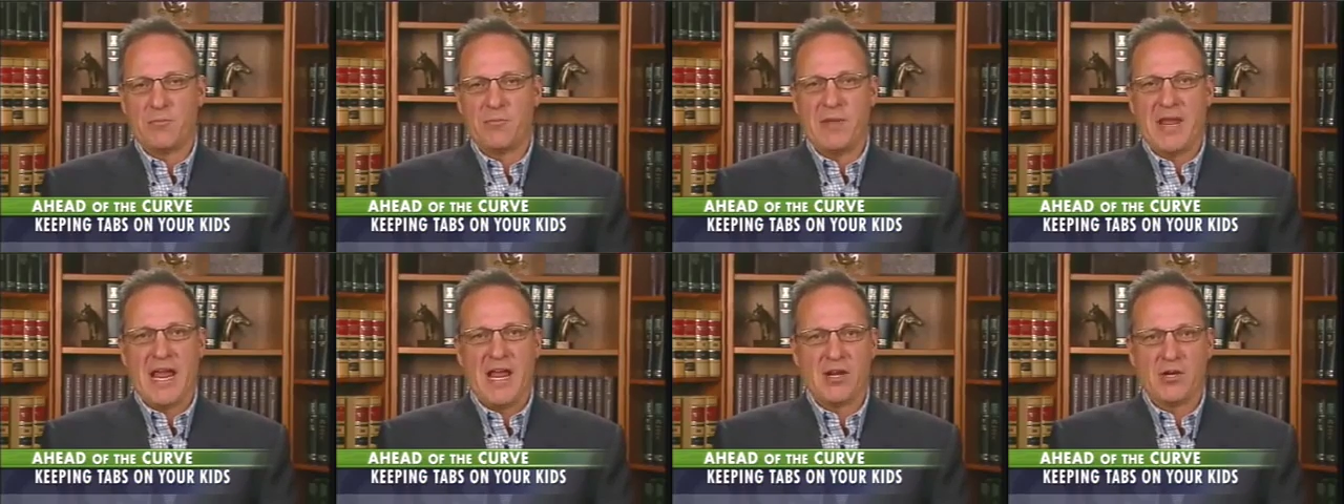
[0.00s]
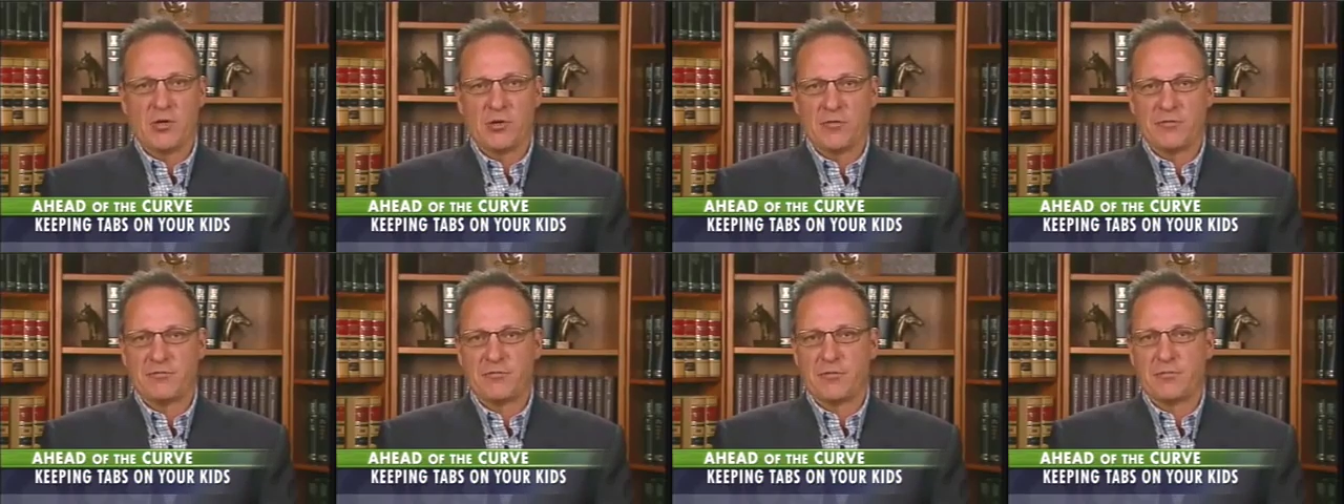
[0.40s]
ban
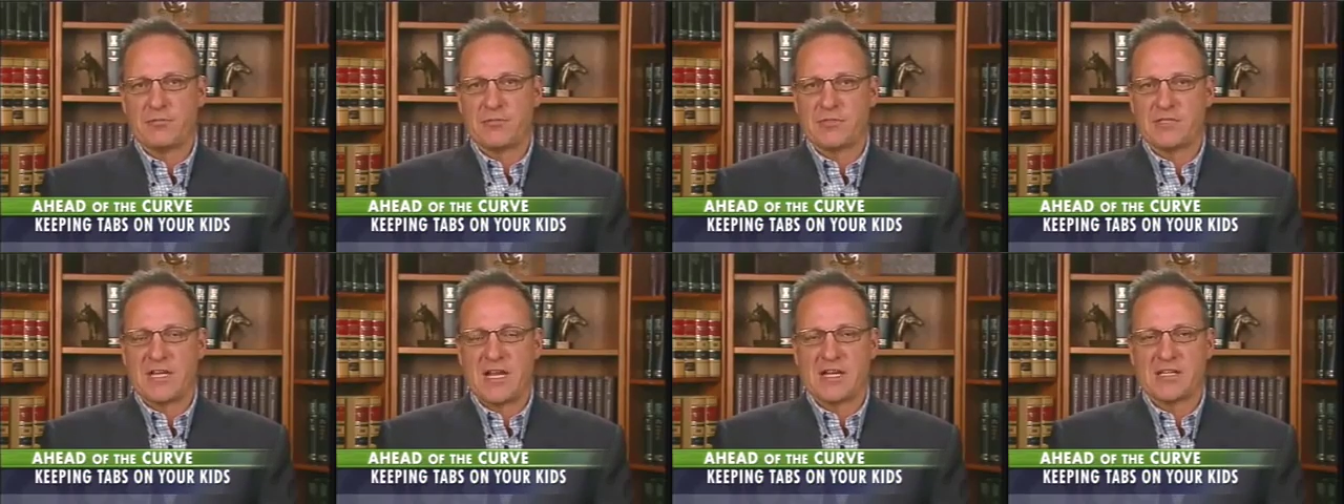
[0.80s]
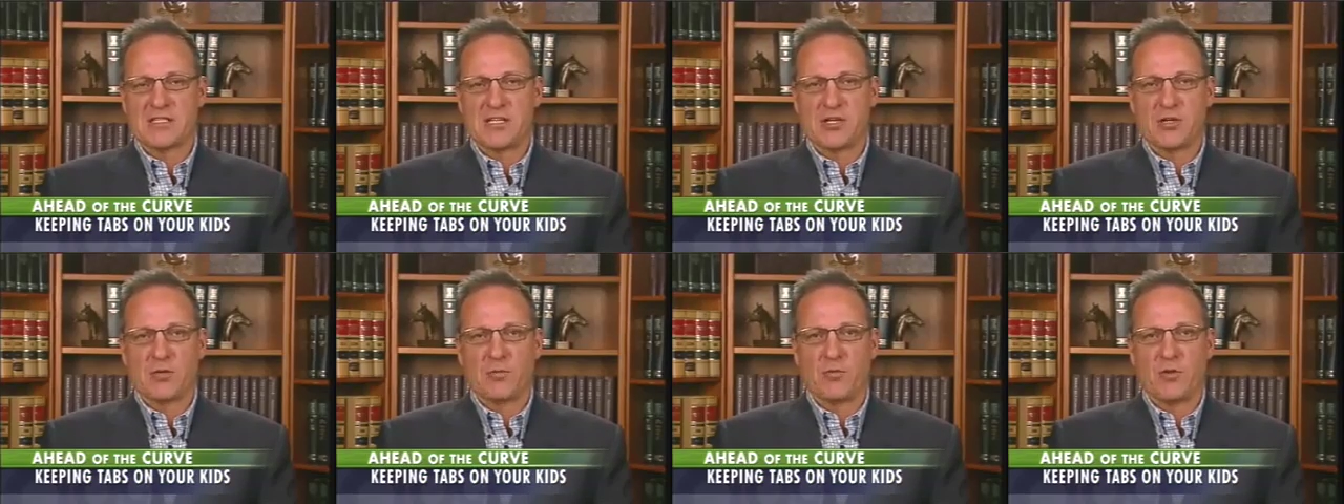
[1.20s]
her from
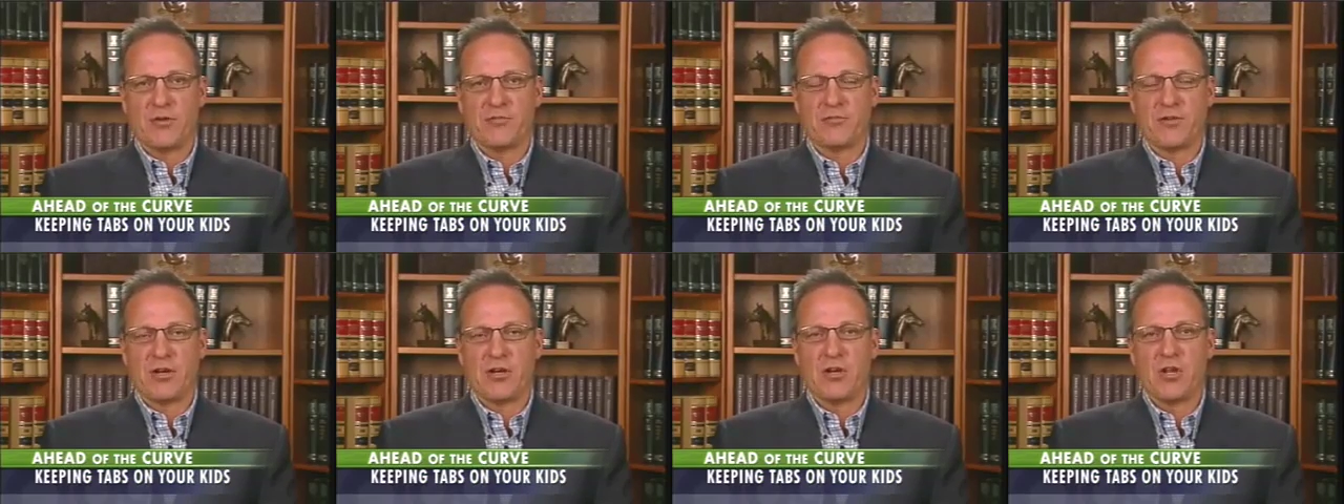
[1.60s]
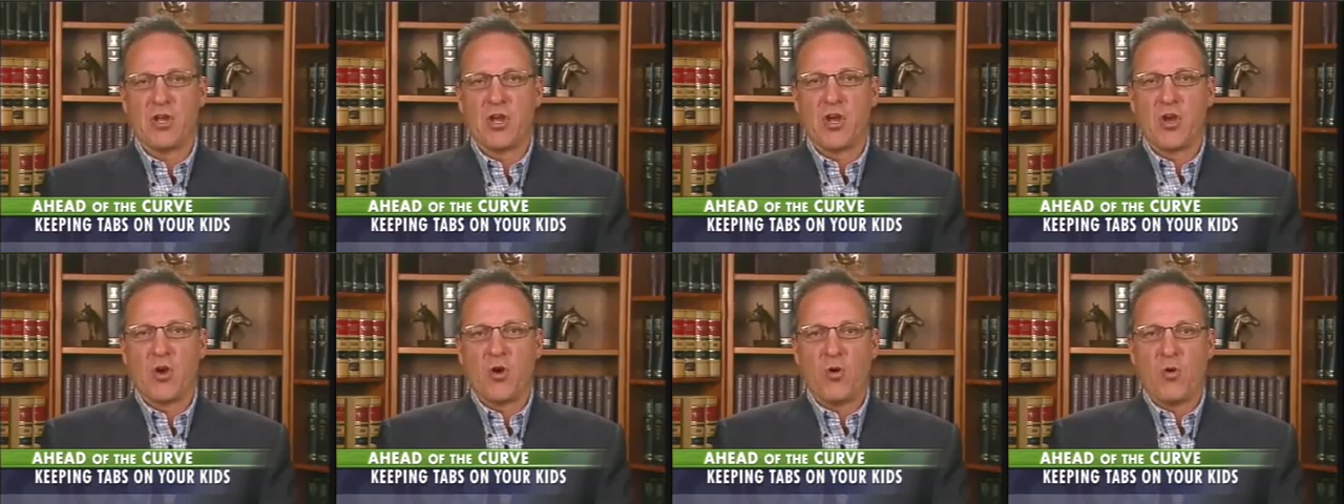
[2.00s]
texting her boyfriend,
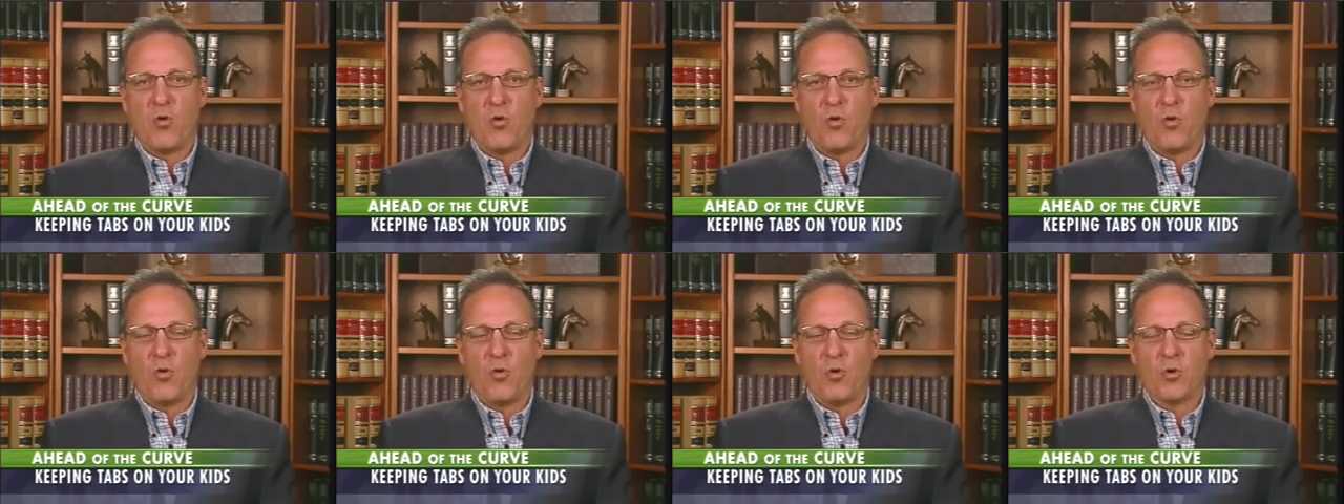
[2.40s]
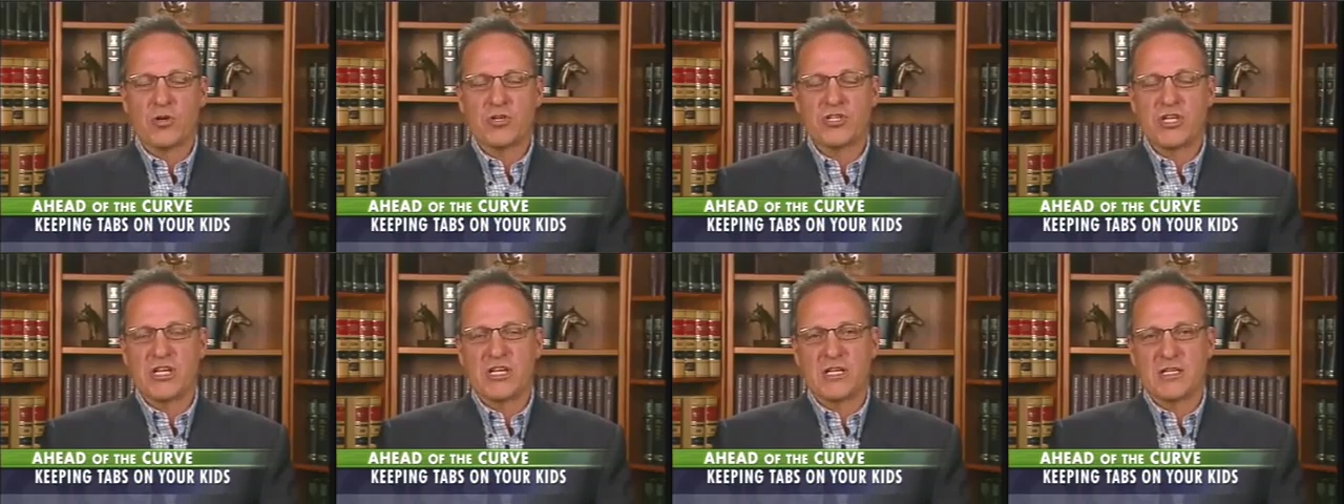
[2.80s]
or
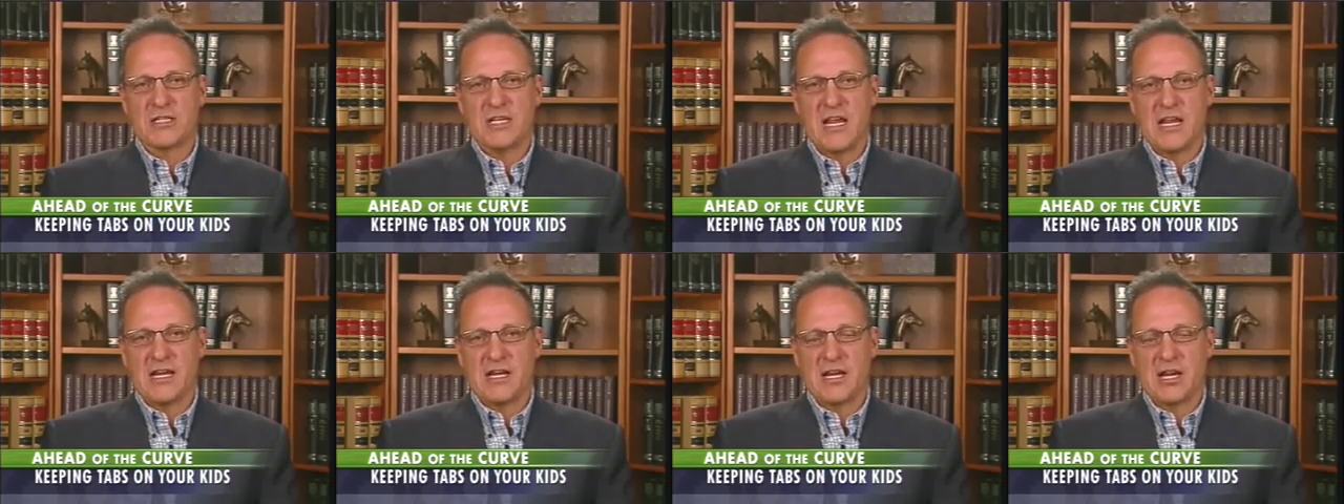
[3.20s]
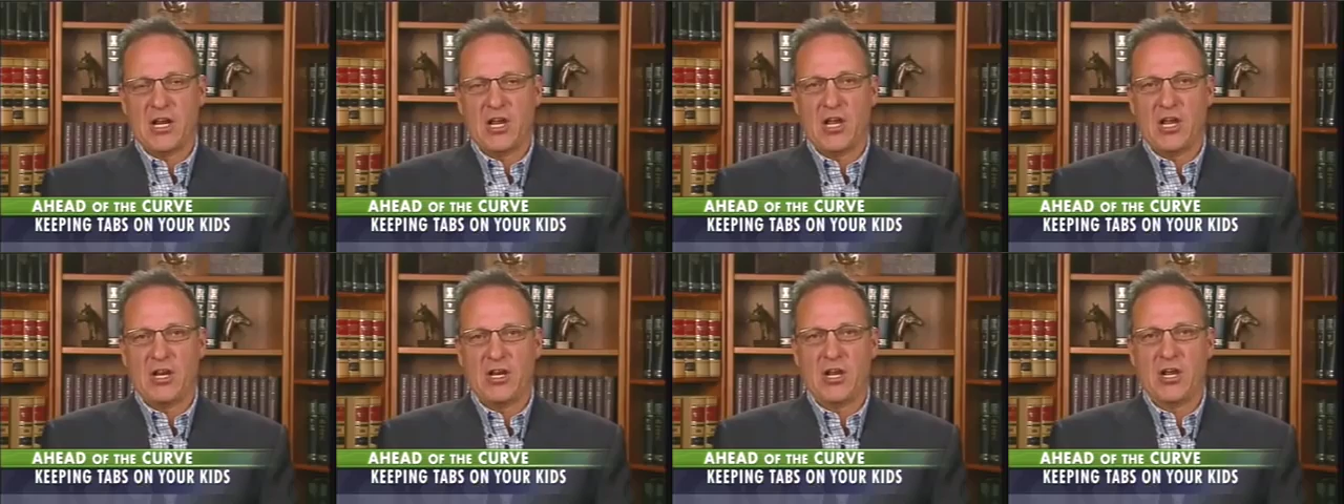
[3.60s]
she could take
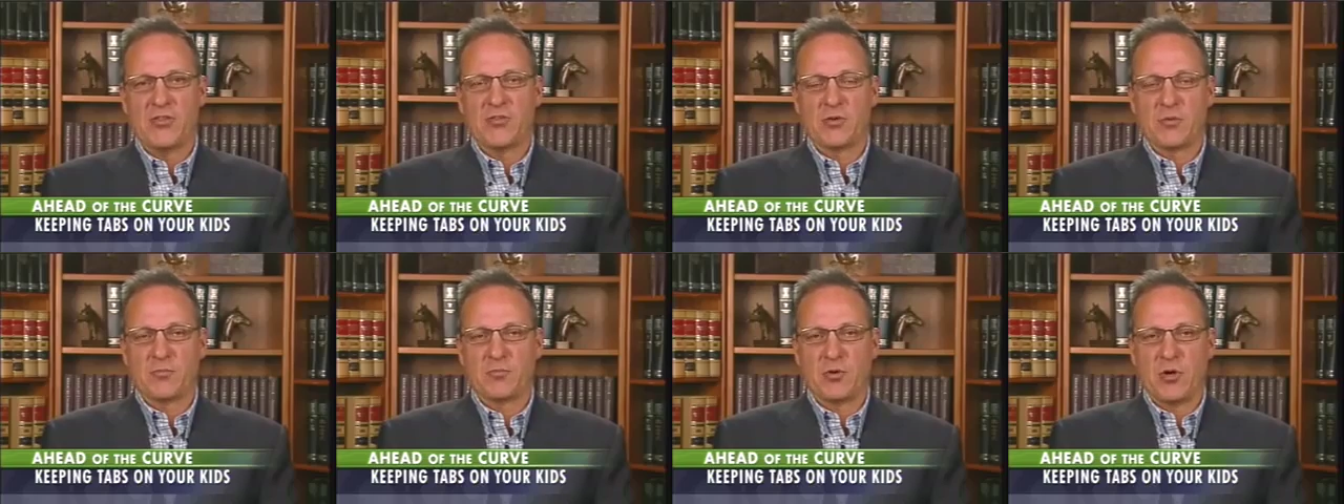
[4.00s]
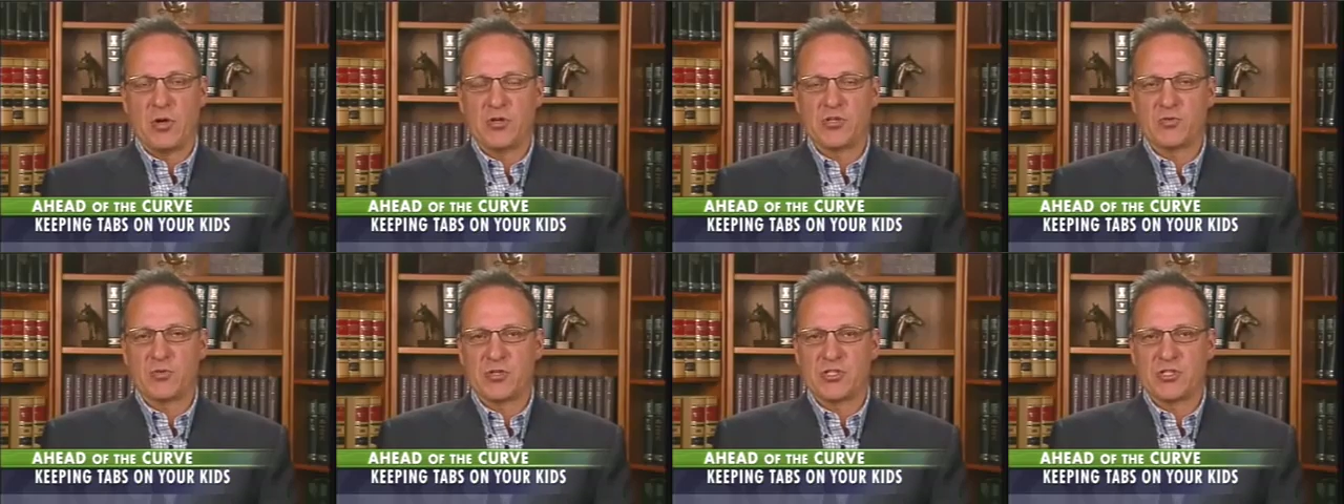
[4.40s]
another approach.